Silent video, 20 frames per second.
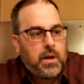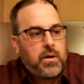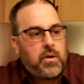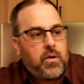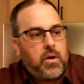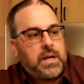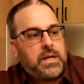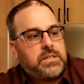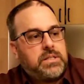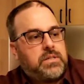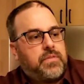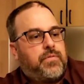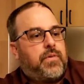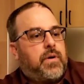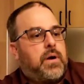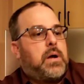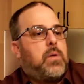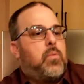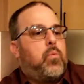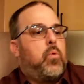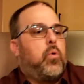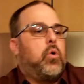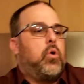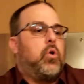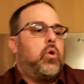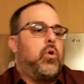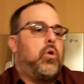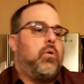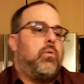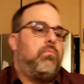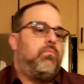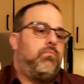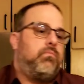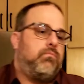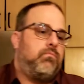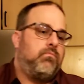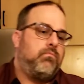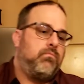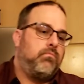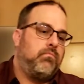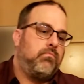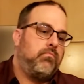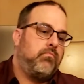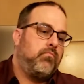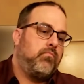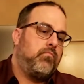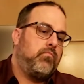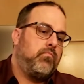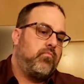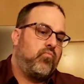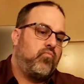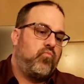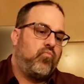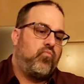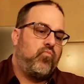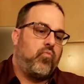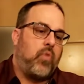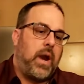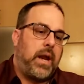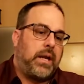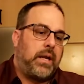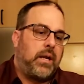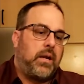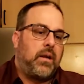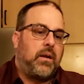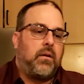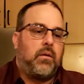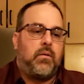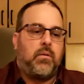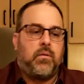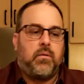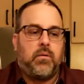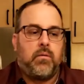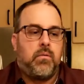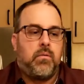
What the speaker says: I don't know, I guess if I were ranking,